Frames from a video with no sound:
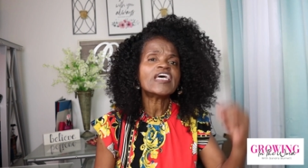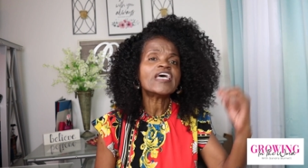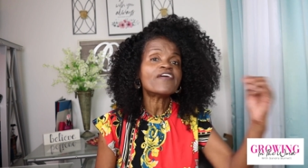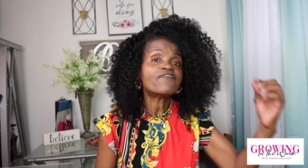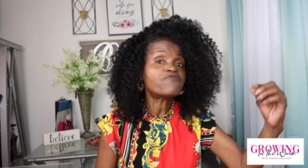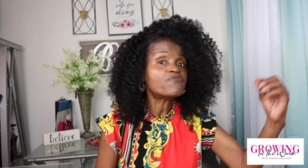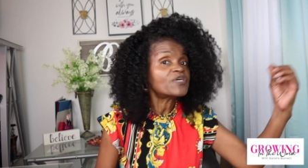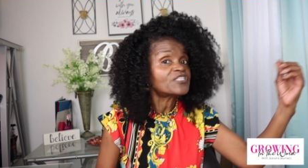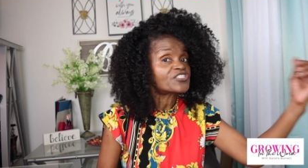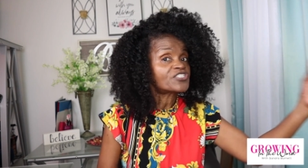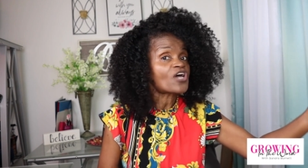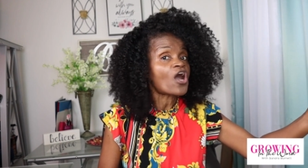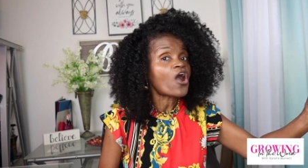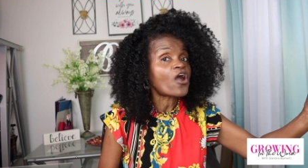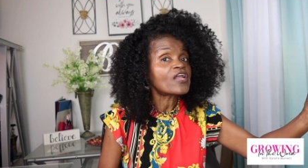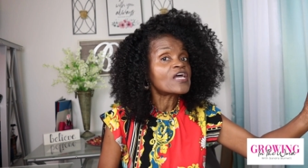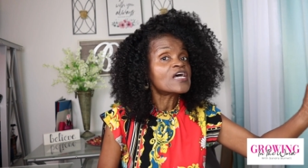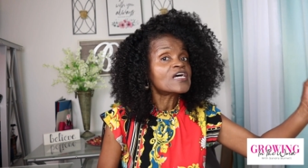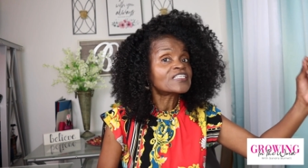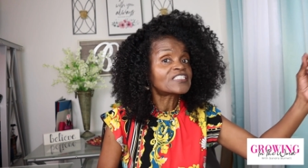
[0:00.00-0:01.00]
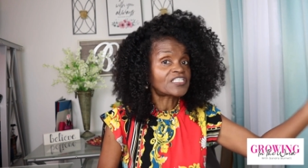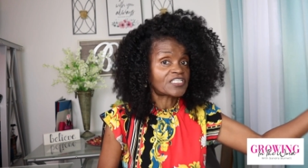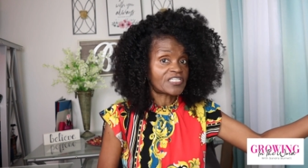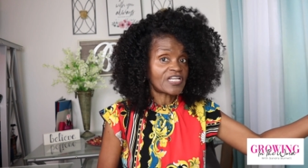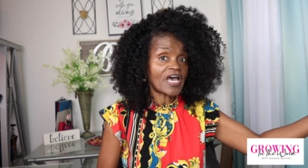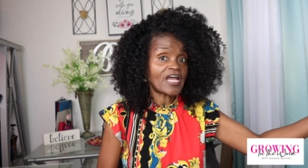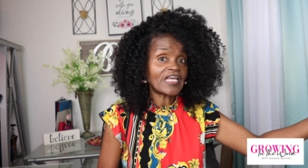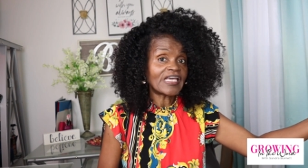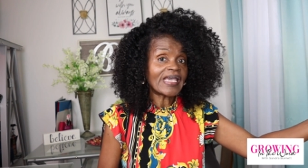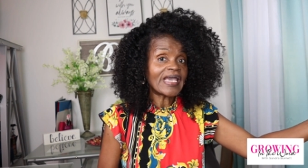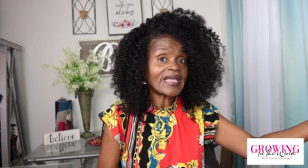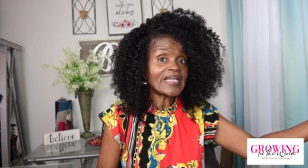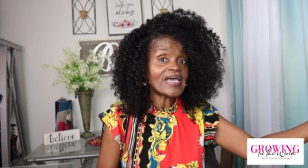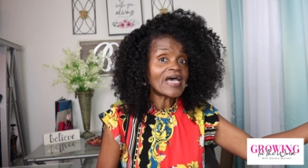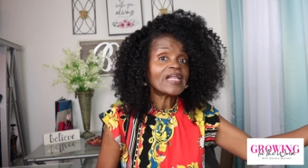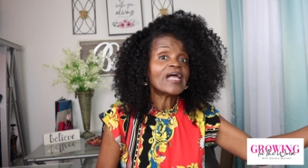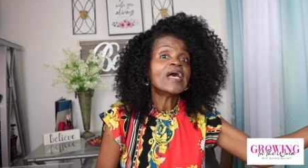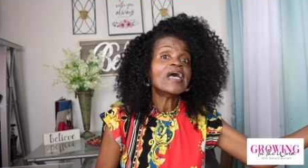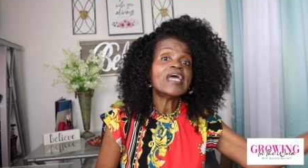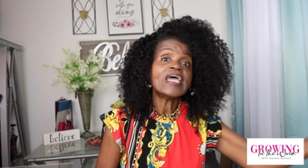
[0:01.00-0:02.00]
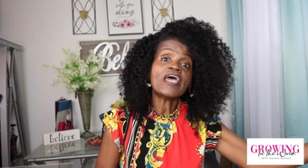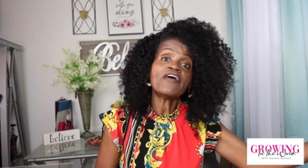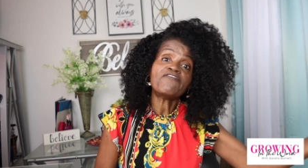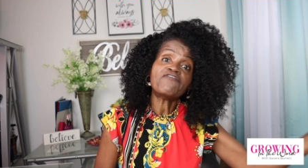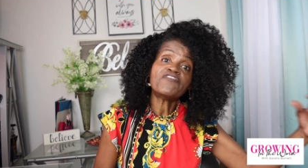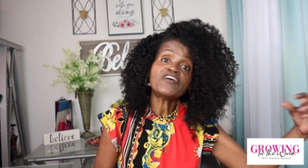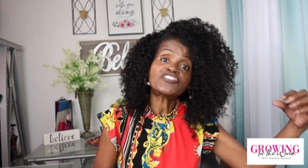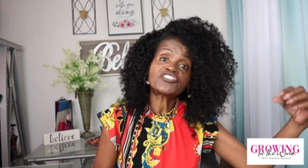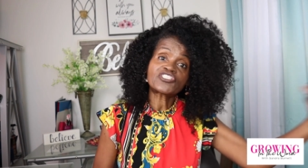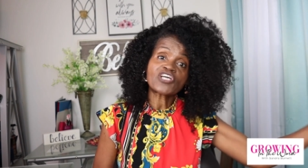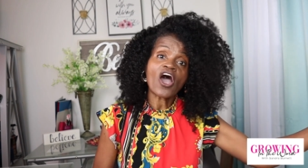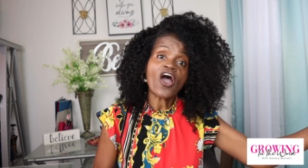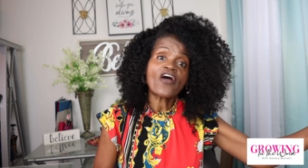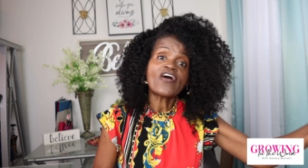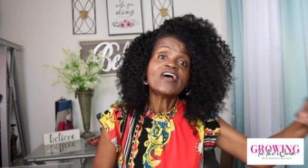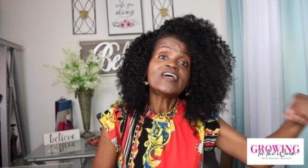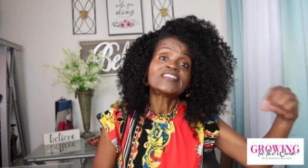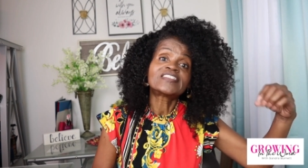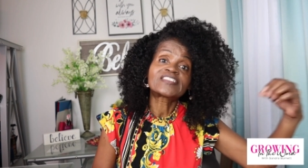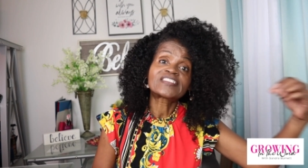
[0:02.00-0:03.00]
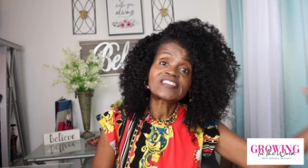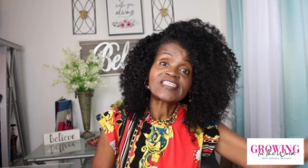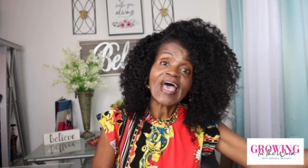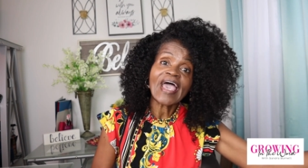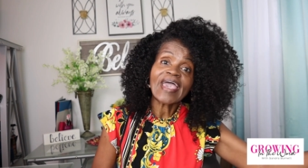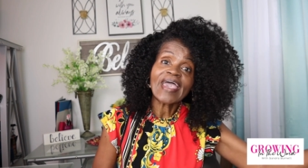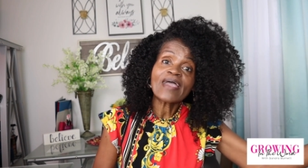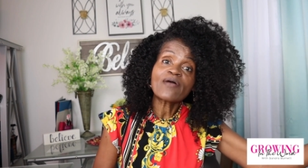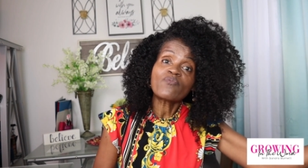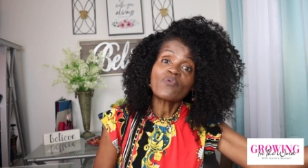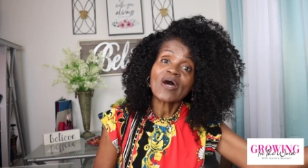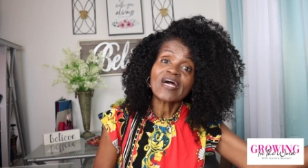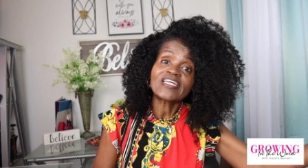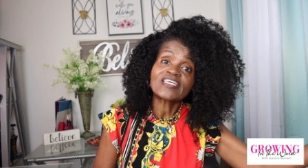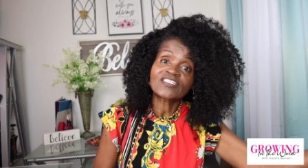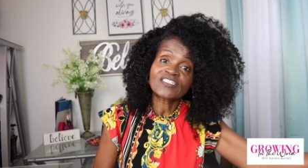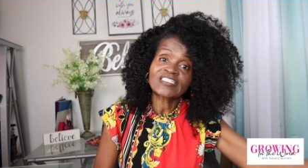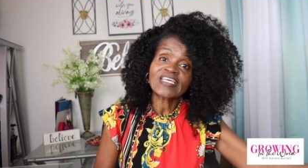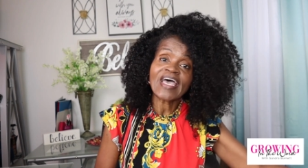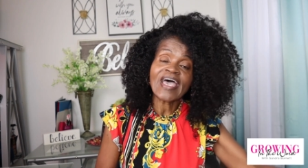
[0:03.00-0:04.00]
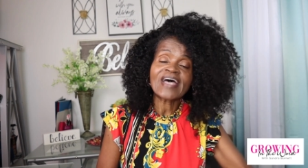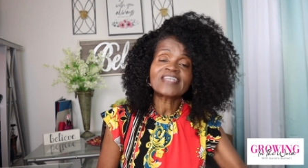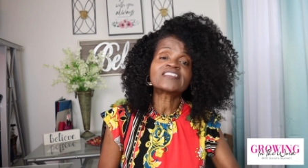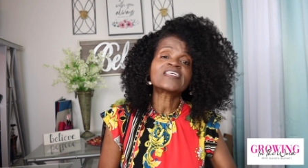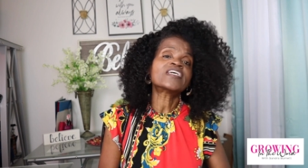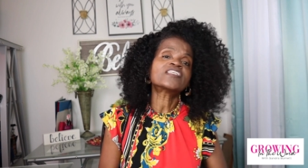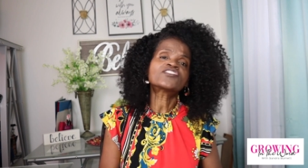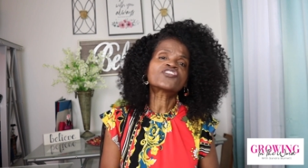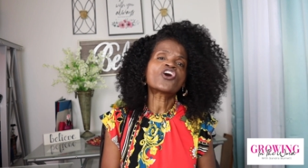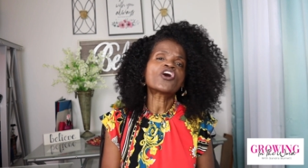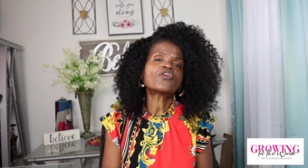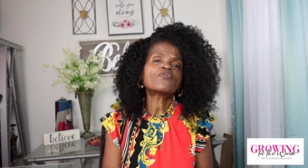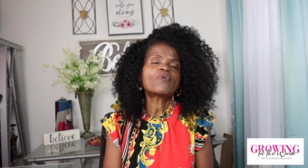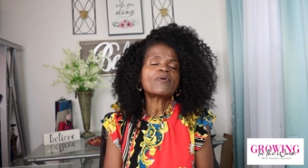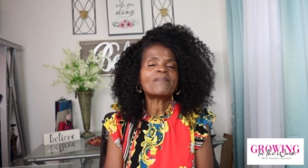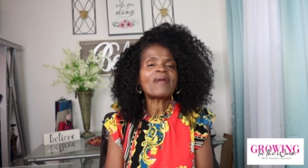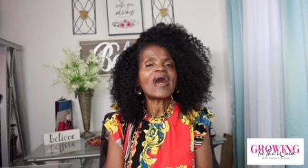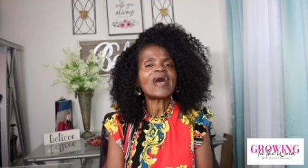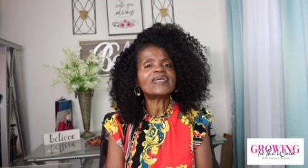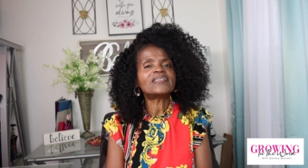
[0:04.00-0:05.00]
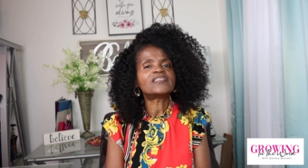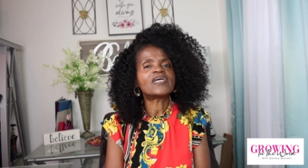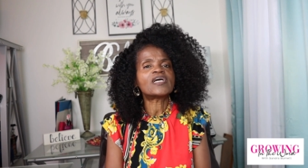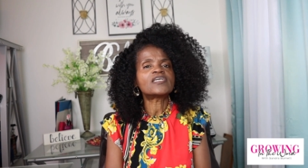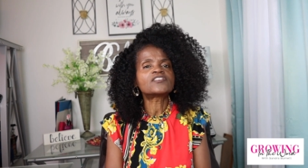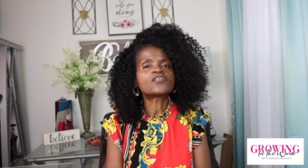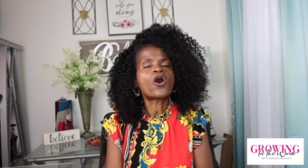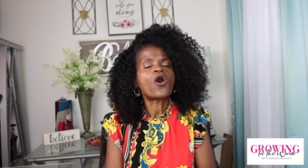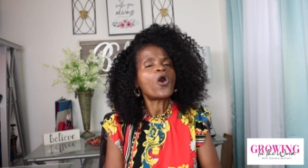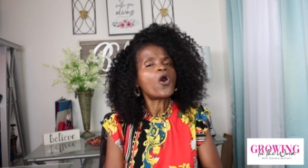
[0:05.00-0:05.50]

If we start studying it, if we start saying what it says, it's going to remind us.